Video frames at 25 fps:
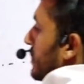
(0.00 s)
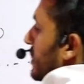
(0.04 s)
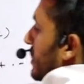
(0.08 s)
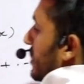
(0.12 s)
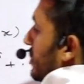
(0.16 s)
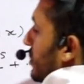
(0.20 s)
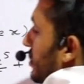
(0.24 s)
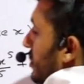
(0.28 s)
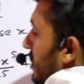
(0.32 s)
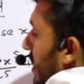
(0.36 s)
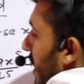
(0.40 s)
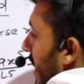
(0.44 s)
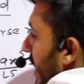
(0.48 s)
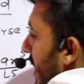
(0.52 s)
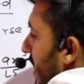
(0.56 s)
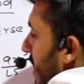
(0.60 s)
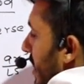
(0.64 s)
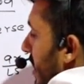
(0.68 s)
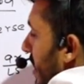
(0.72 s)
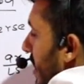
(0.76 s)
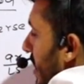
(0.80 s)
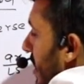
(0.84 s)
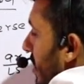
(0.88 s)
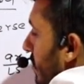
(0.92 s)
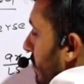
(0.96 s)
sin
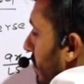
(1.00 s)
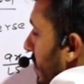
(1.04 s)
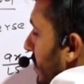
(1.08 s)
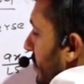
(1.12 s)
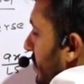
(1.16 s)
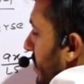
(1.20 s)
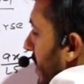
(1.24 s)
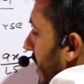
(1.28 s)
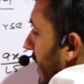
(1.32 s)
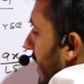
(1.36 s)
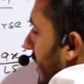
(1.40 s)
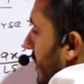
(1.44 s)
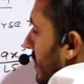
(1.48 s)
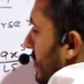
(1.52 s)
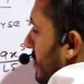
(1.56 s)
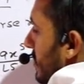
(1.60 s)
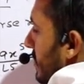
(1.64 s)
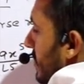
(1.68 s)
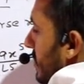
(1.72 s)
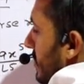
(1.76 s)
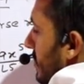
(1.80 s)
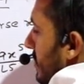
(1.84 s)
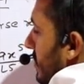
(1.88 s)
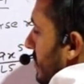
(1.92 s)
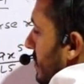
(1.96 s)
inverse x.
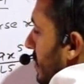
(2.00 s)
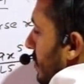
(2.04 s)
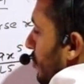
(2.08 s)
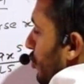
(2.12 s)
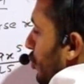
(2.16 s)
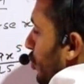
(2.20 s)
This is the